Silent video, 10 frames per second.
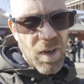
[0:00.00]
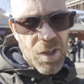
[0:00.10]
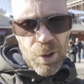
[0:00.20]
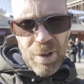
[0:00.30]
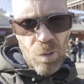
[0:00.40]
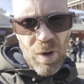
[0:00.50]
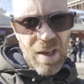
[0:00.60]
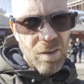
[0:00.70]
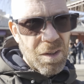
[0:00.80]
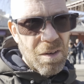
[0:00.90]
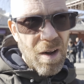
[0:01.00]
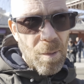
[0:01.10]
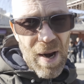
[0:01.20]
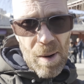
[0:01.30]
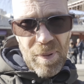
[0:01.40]
I do it well,
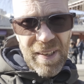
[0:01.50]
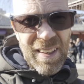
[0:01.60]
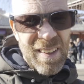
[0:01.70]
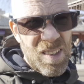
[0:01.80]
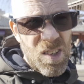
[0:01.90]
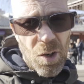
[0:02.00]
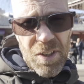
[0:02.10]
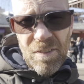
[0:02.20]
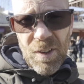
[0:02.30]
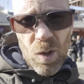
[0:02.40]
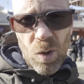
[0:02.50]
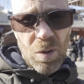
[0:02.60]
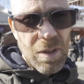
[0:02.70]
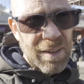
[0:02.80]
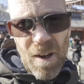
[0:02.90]
I'm happy, it's not
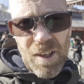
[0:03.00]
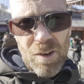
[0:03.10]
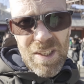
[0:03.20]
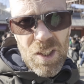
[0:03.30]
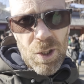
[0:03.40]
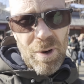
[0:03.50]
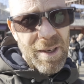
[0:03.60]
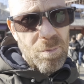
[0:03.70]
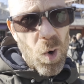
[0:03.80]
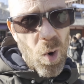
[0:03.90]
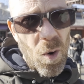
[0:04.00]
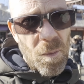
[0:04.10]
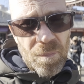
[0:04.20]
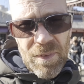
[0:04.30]
difficult, I don't need to do any more,